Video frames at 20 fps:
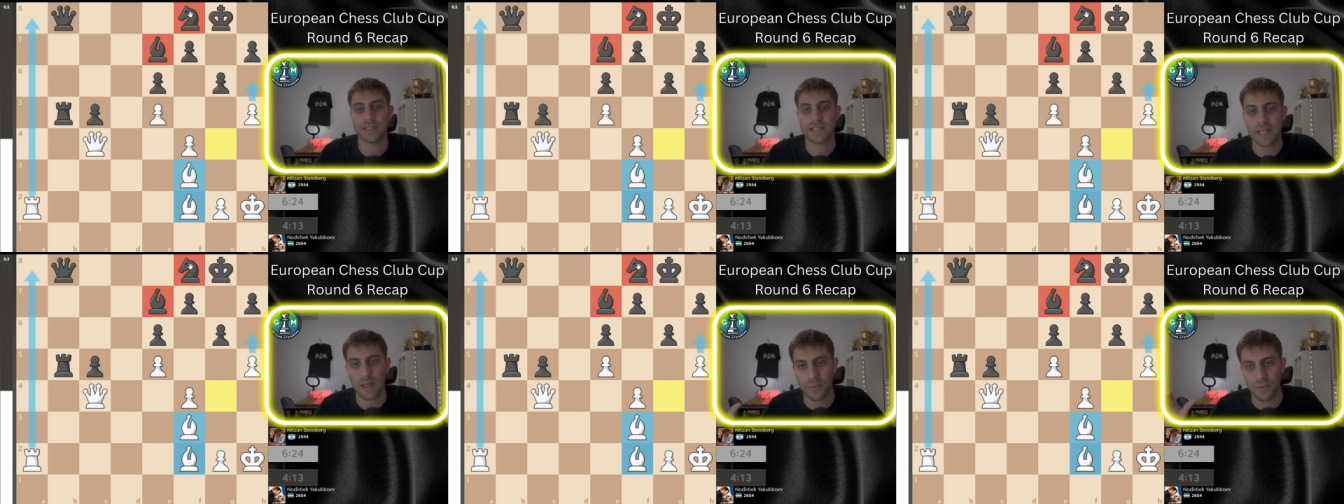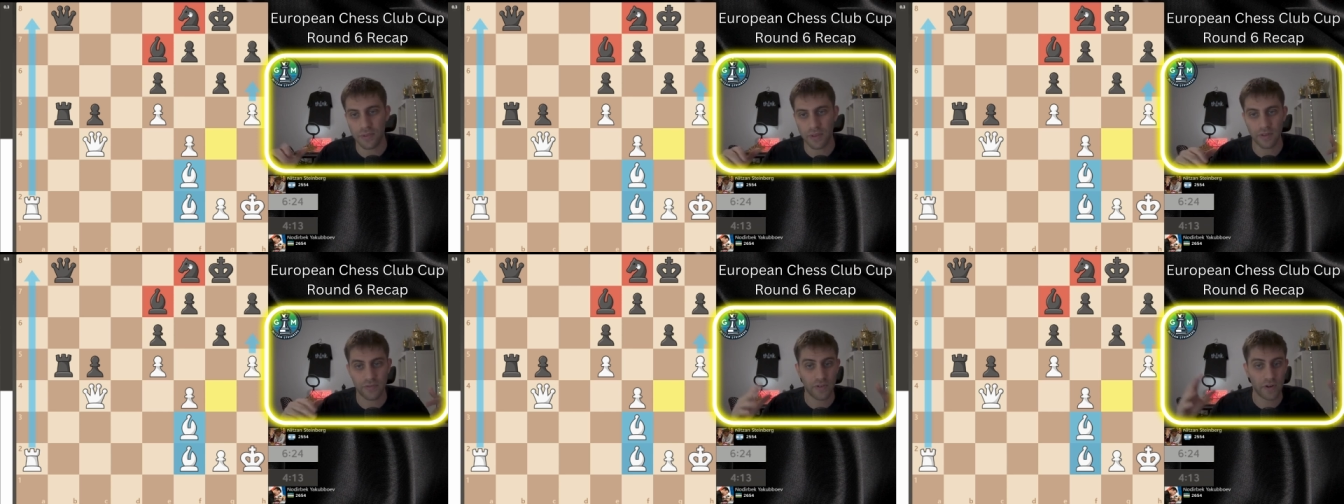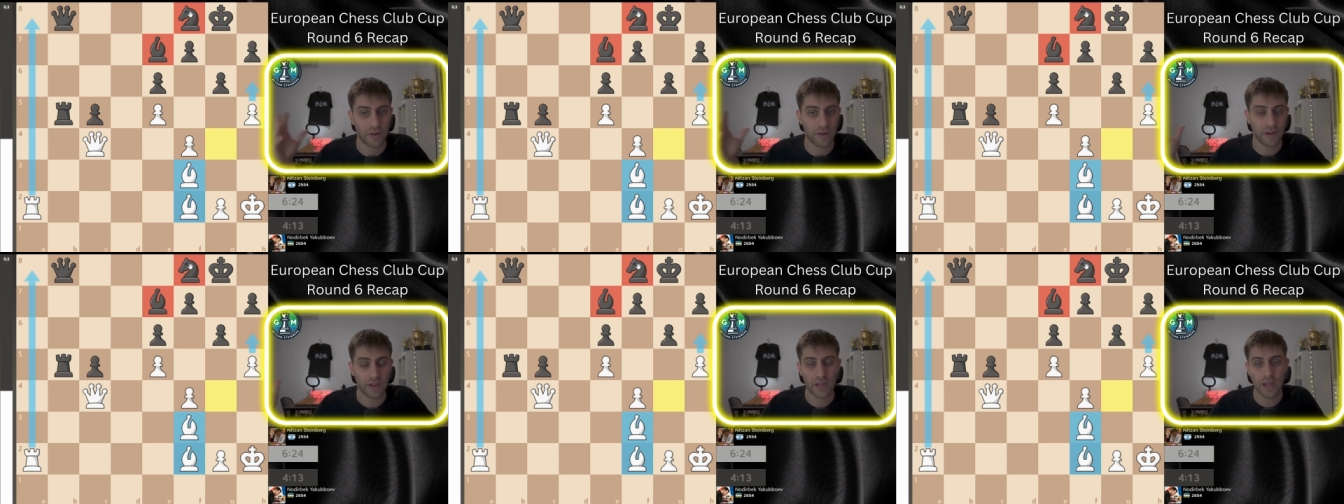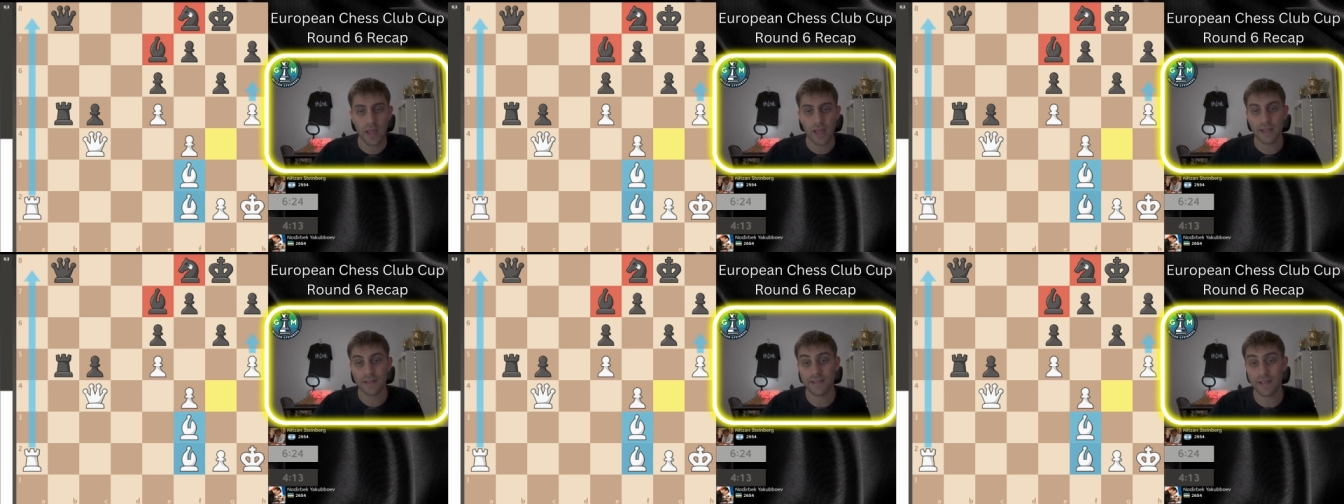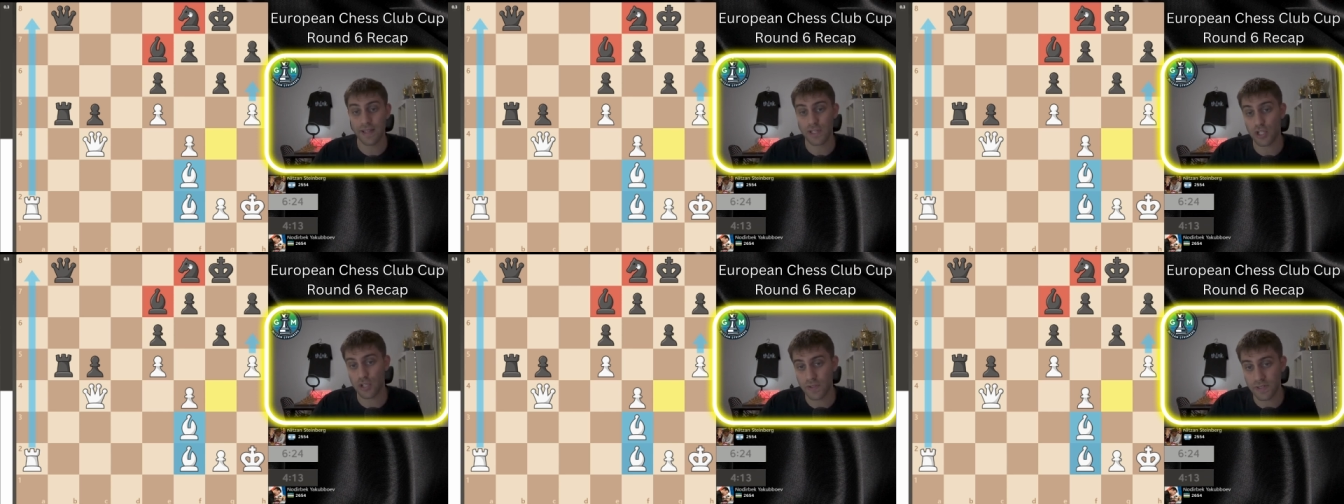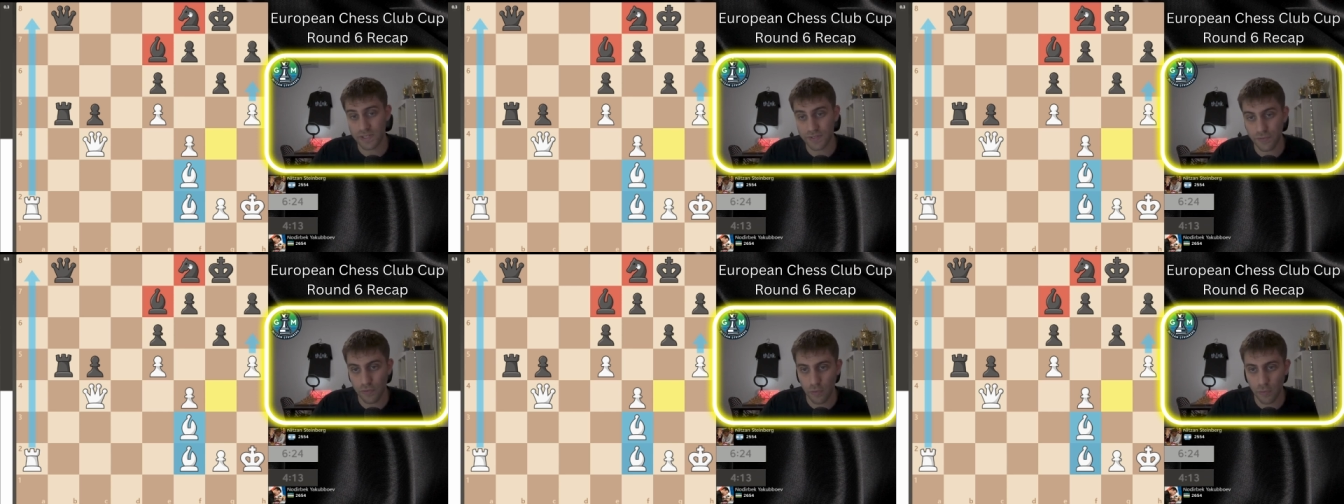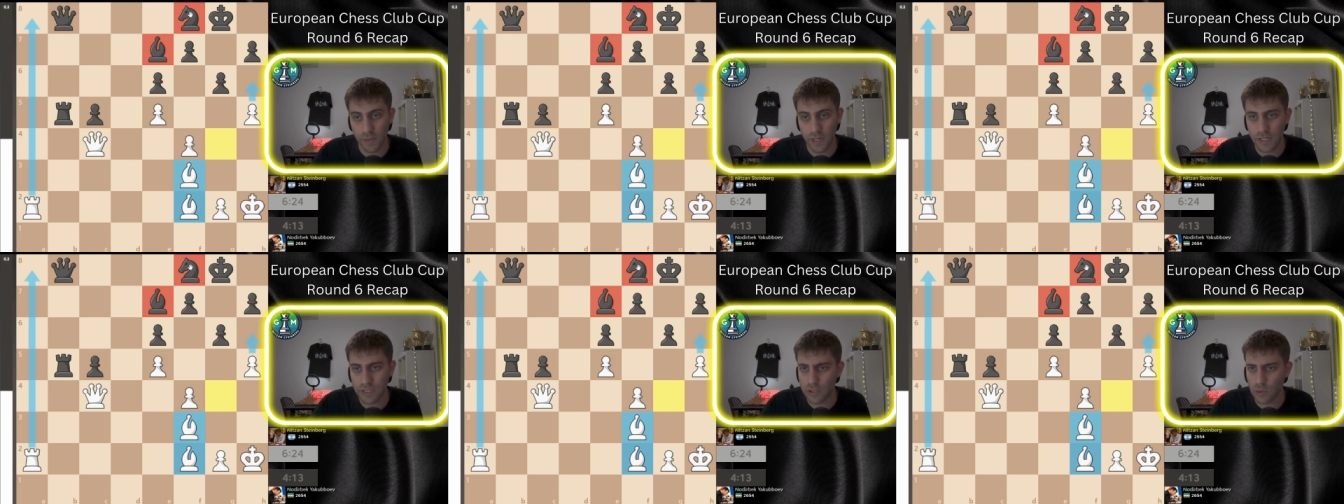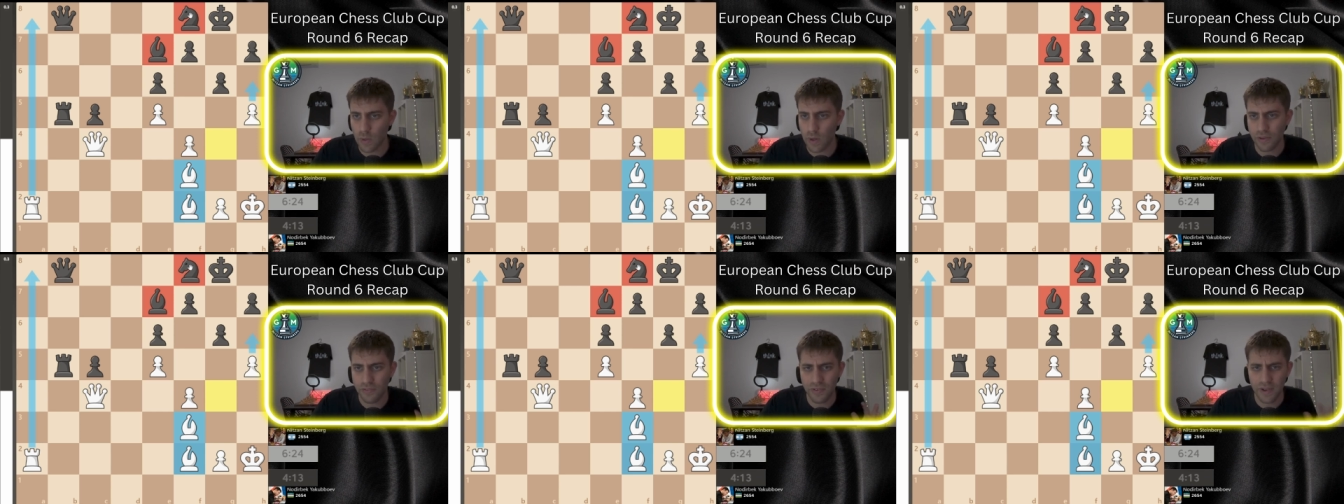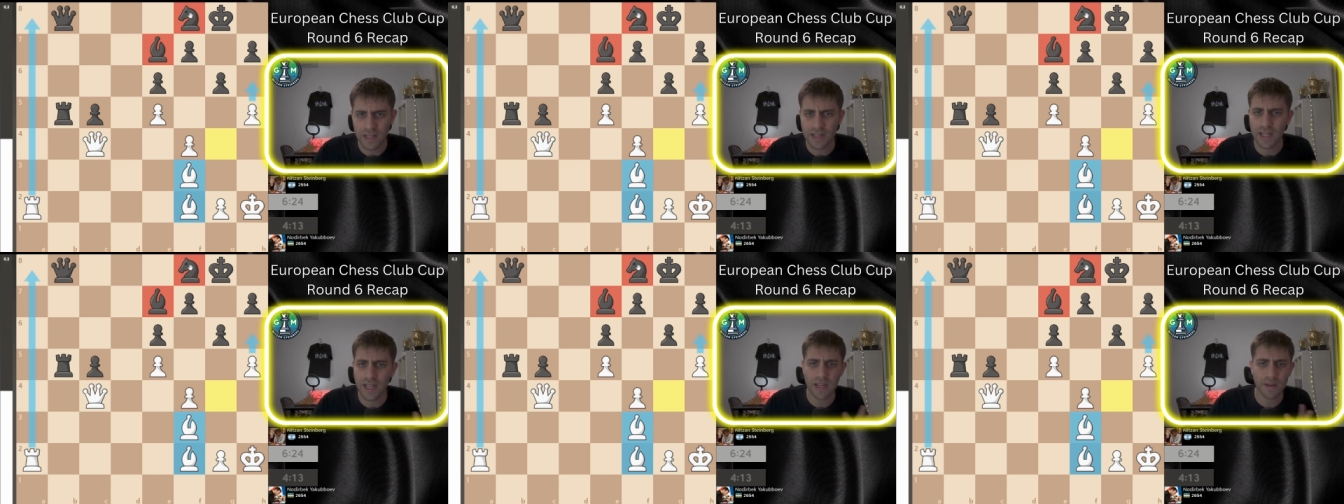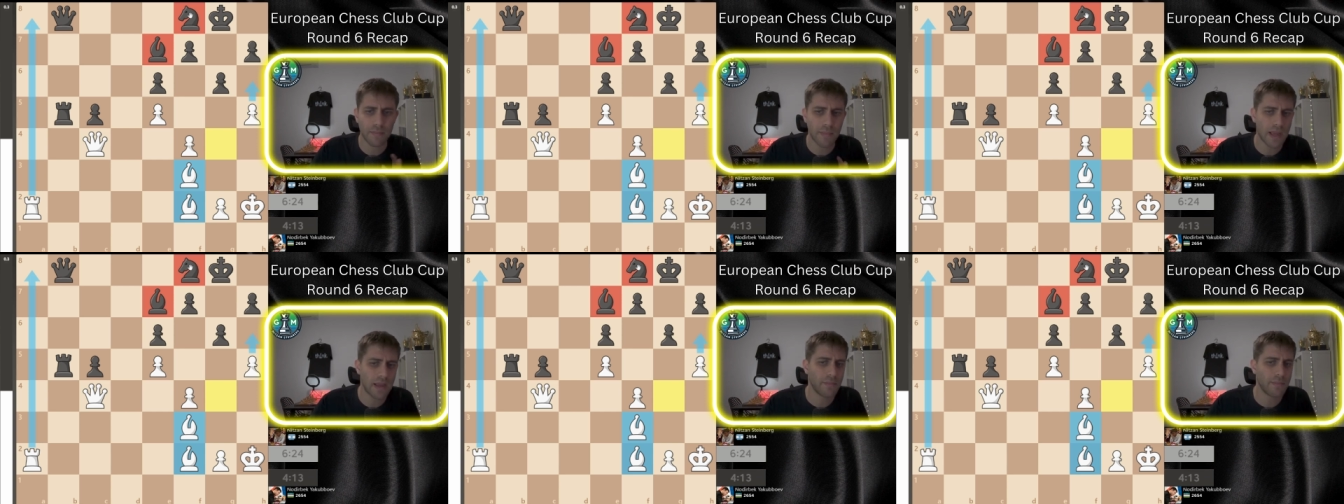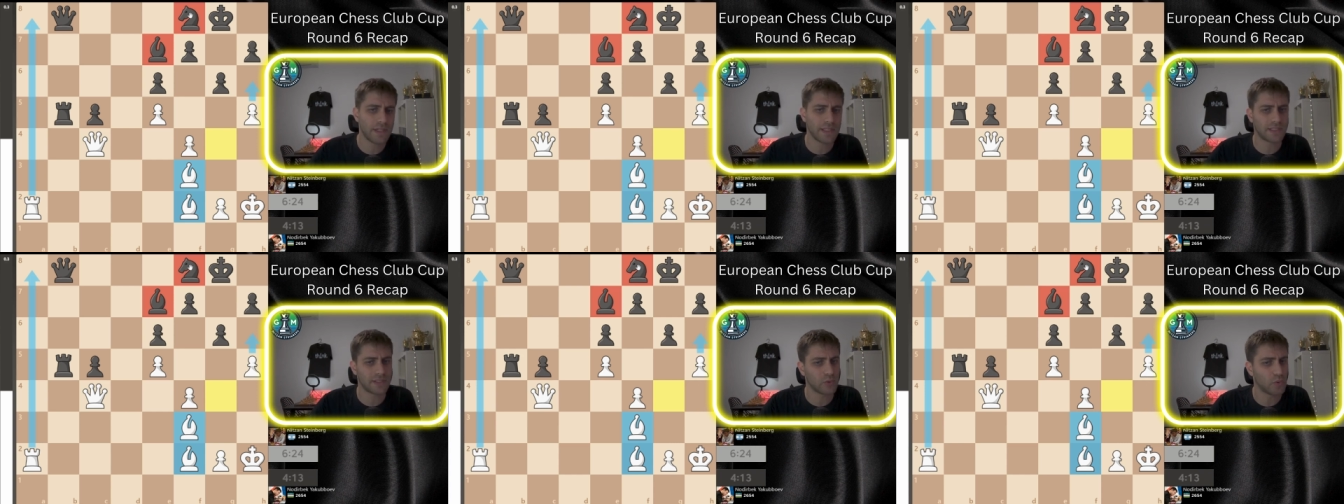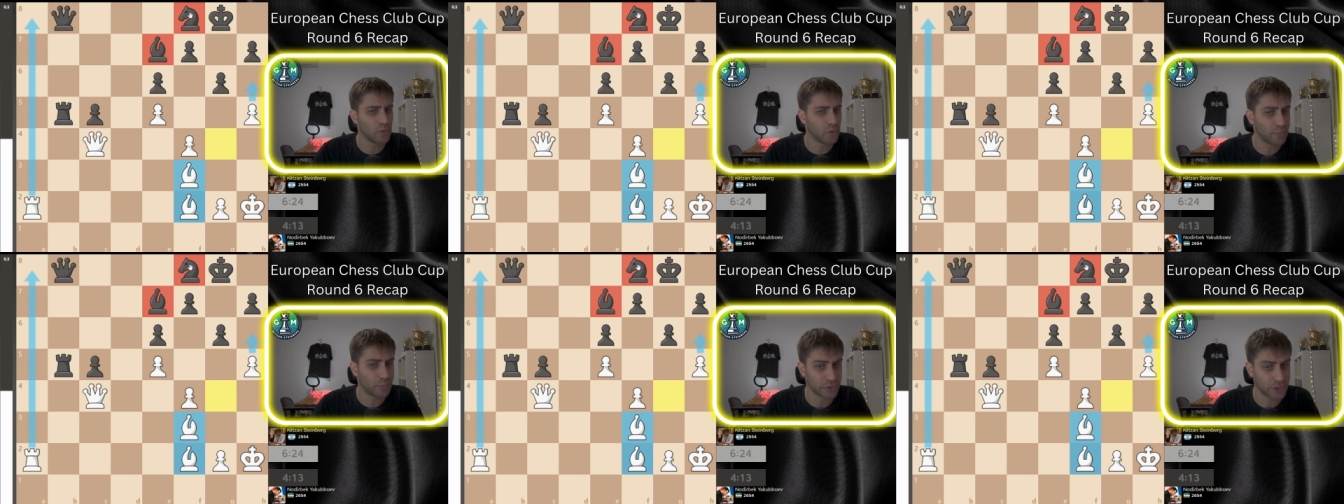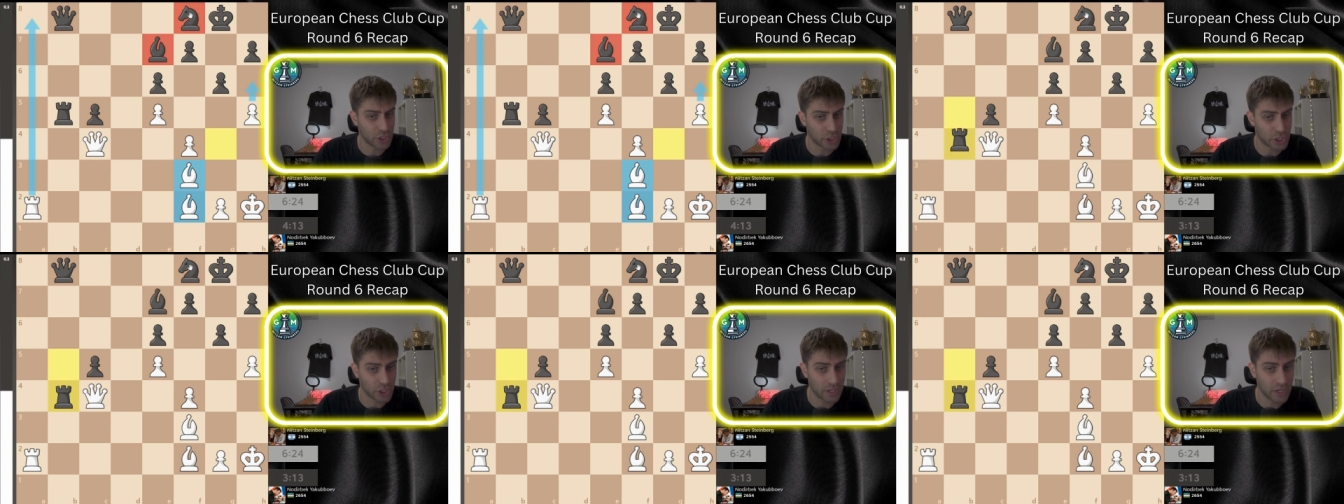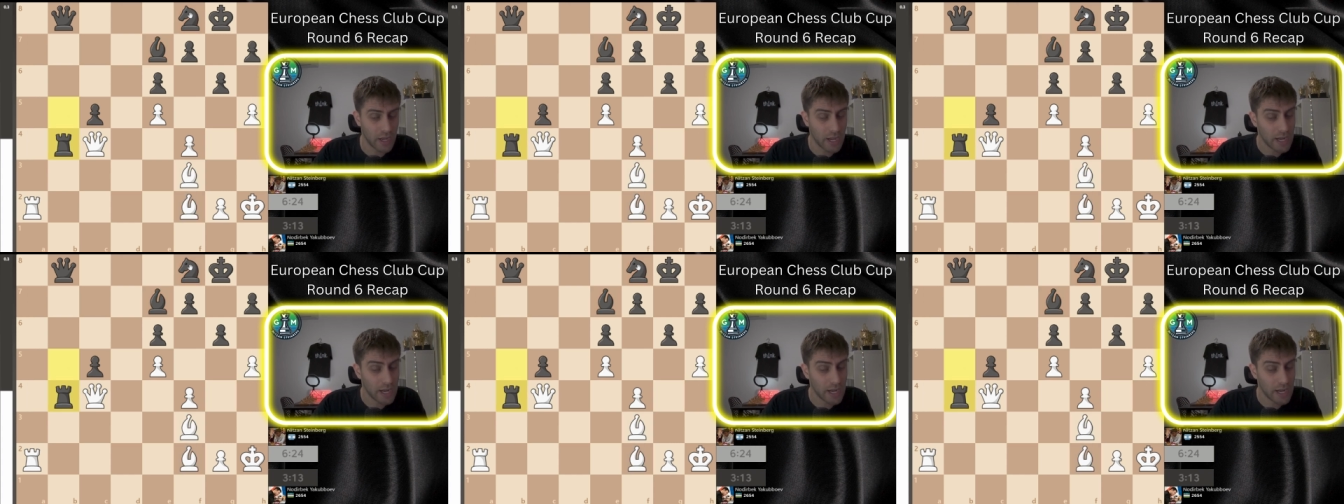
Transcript: something very dangerous for me, so I felt like maybe it's good position.